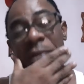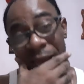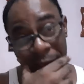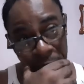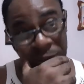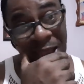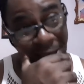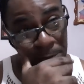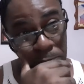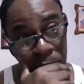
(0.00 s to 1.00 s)
you have
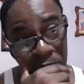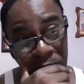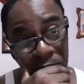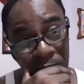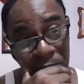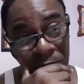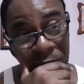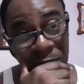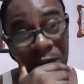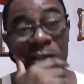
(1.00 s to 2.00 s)
time.
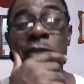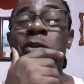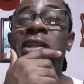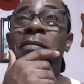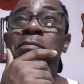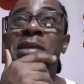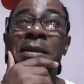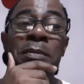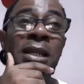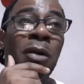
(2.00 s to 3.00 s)
You saw them
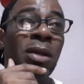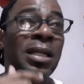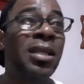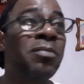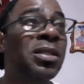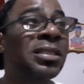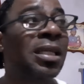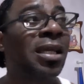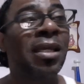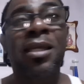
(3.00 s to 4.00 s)
people you claim to
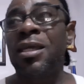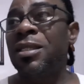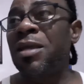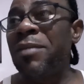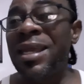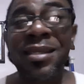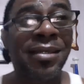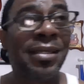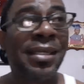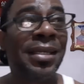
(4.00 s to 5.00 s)
say them
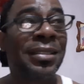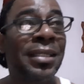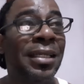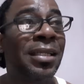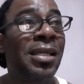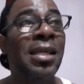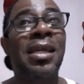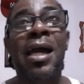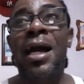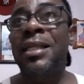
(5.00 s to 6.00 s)
educated
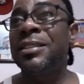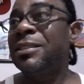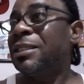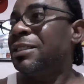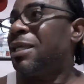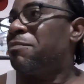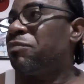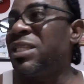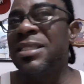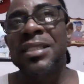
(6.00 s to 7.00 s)
and
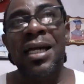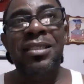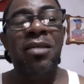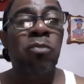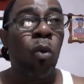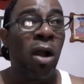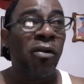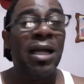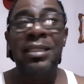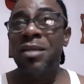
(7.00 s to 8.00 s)
them this and them
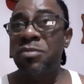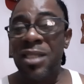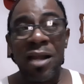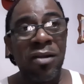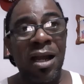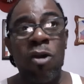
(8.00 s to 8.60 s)
worry and them terror.